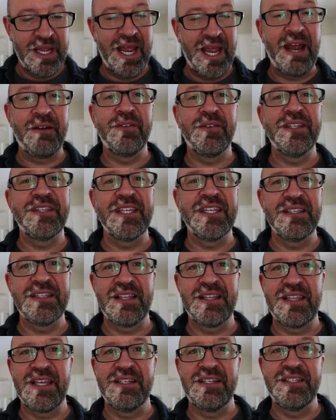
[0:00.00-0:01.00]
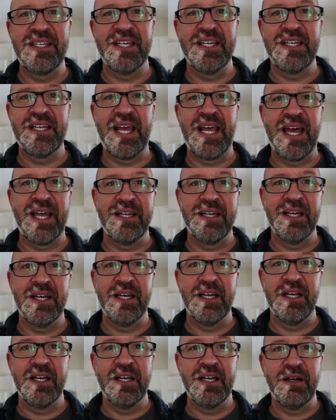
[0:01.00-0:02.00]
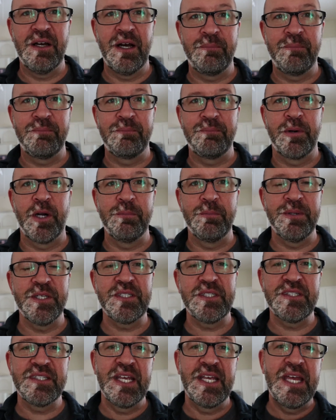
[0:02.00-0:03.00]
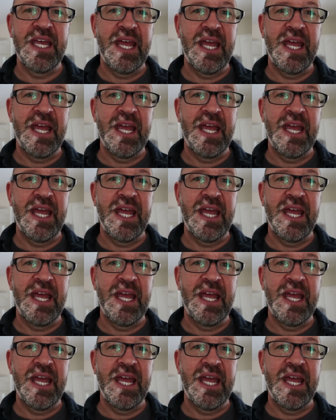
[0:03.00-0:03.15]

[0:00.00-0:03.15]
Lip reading: Everything that they did had a purpose,